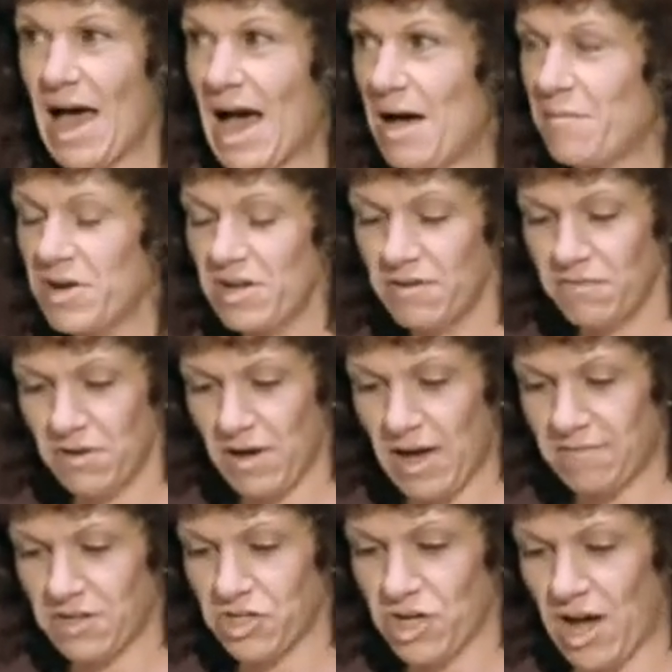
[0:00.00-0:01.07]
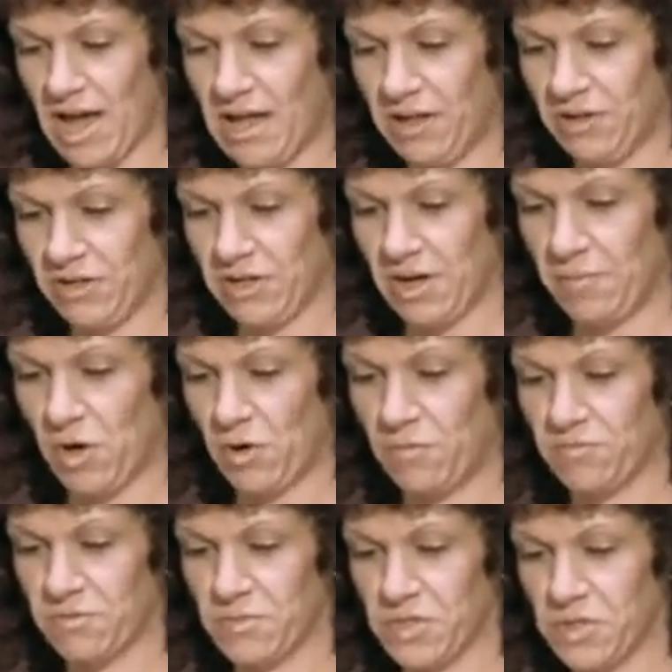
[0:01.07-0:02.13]
How many of you have a child come
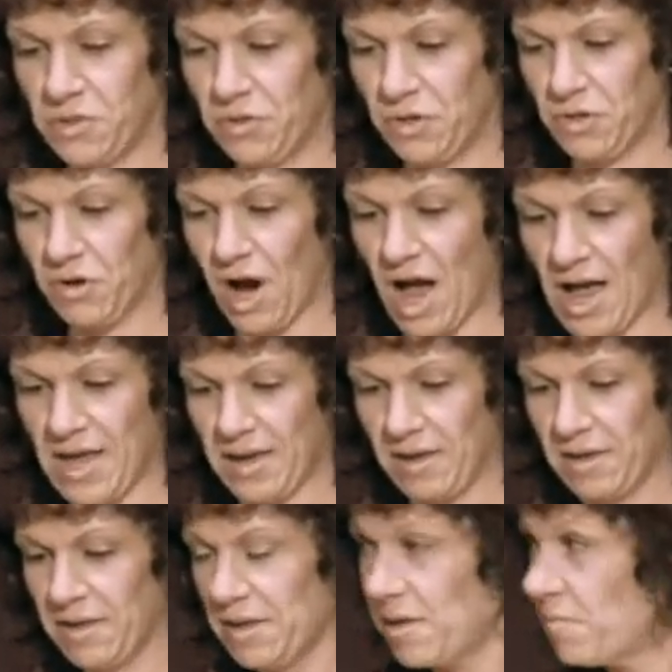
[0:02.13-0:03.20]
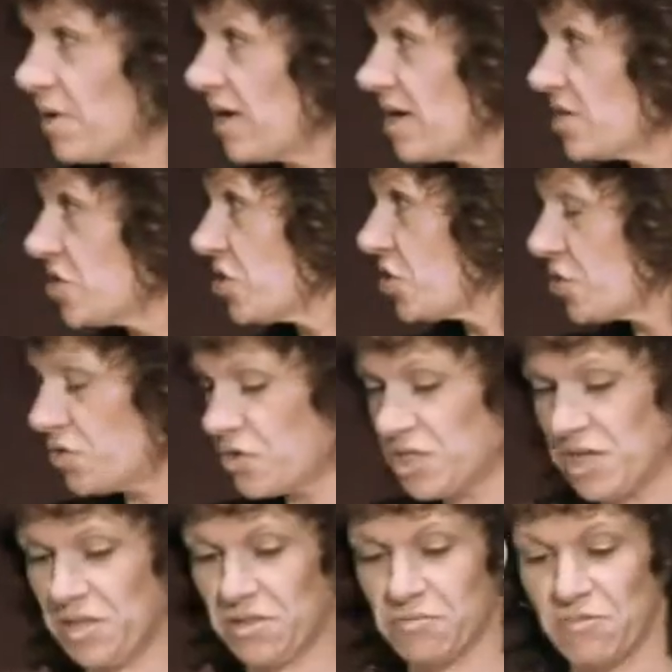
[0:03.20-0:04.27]
home from school crying because
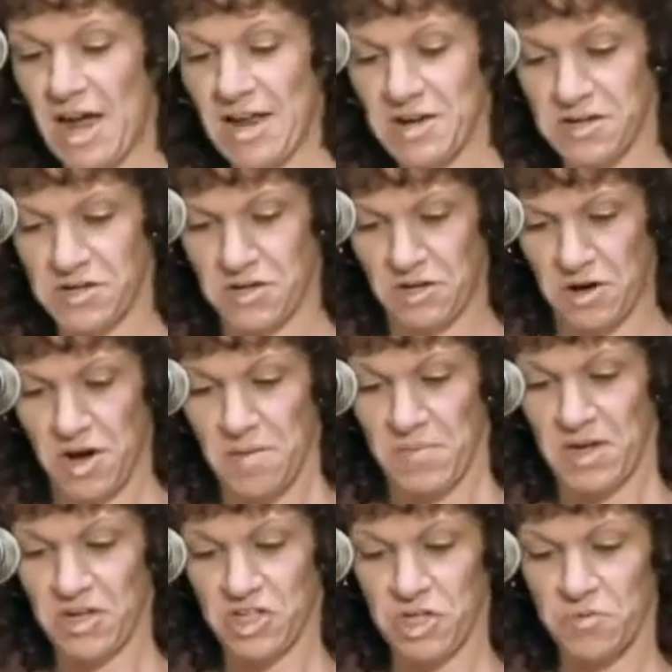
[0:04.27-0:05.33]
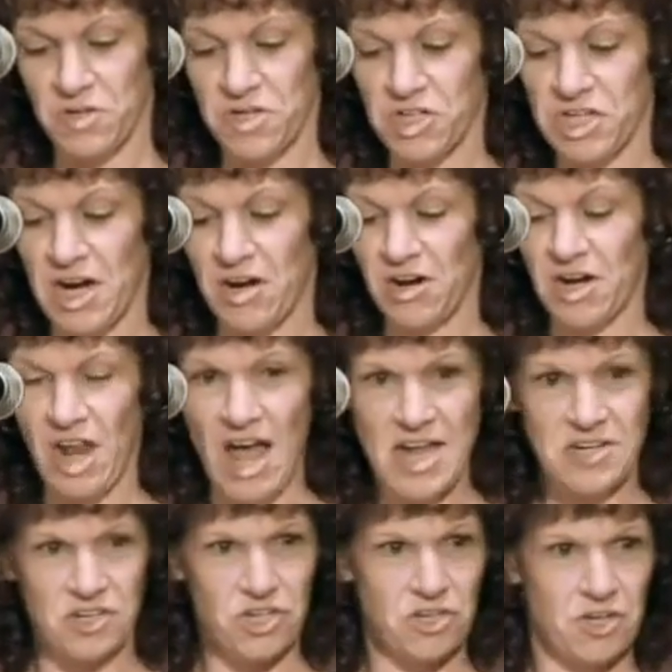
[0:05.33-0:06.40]
Susie threatened her because she wouldn't share her
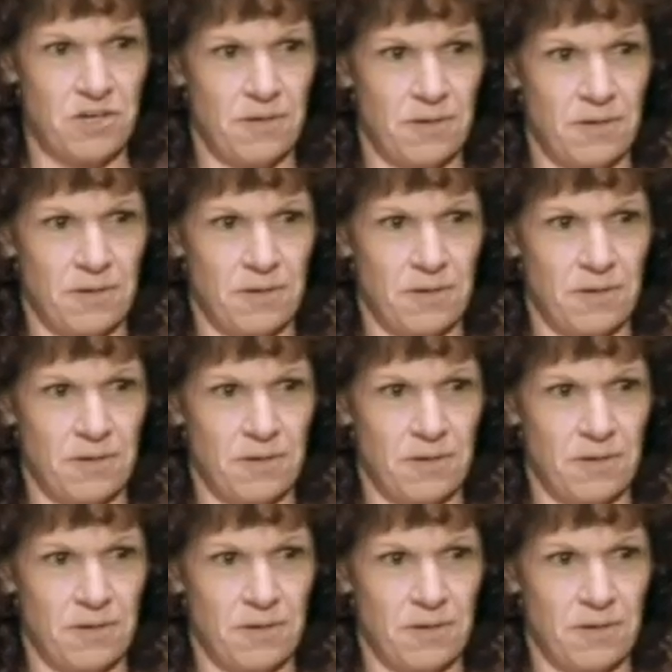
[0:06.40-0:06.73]
lunch?